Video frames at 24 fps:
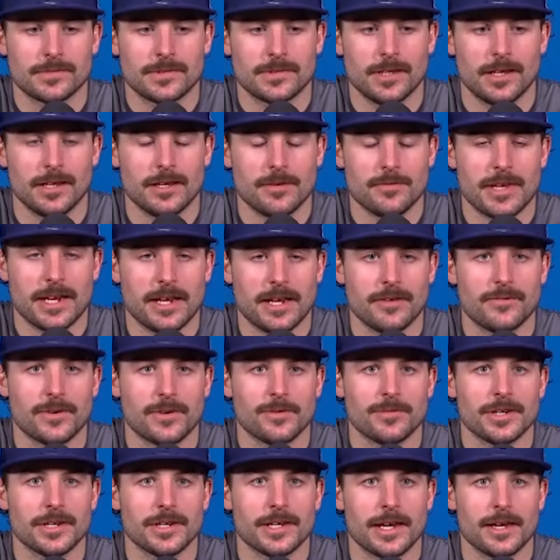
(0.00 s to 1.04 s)
eliminate
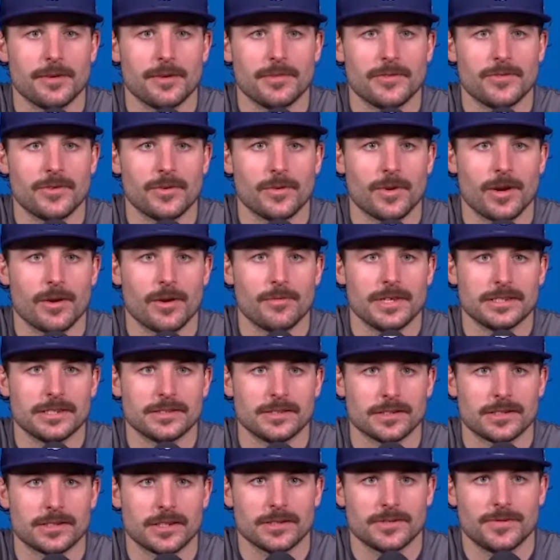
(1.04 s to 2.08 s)
from our game if we want to be
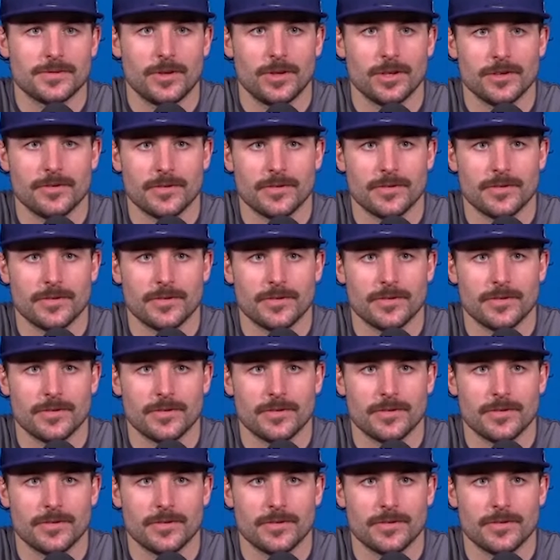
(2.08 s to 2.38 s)
successful.